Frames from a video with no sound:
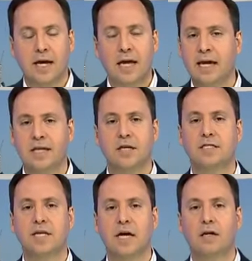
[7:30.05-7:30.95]
And yet, as I
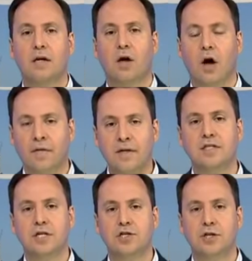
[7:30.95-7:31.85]
said, on
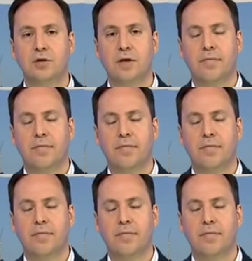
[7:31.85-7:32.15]
this issue,